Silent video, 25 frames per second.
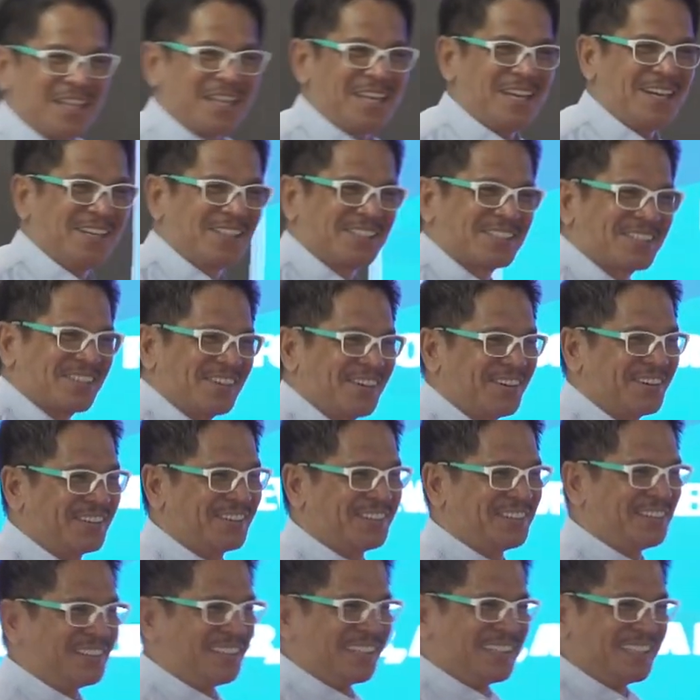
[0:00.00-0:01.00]
years
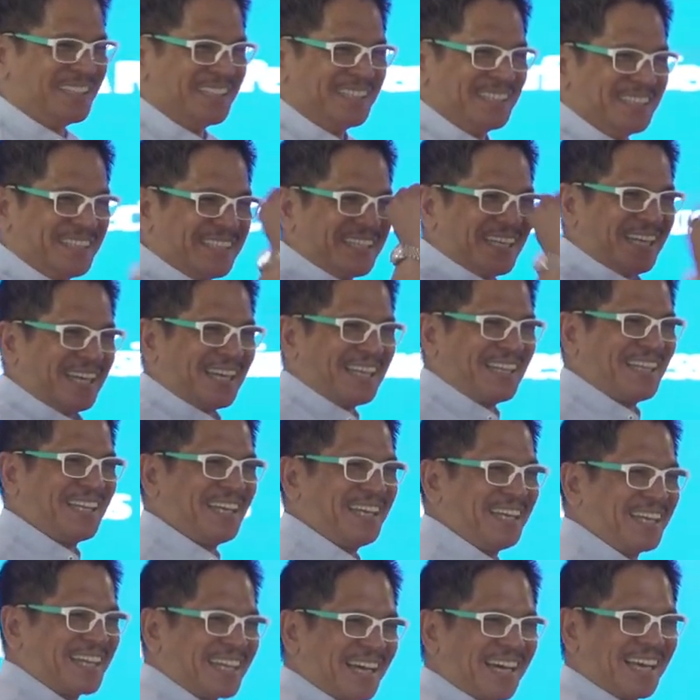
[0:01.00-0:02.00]
old. I
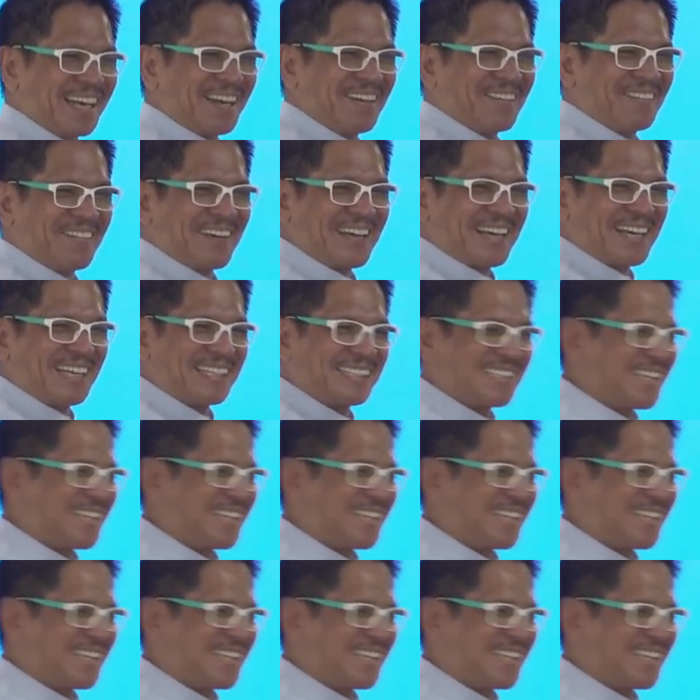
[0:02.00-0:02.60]
drink aloe vera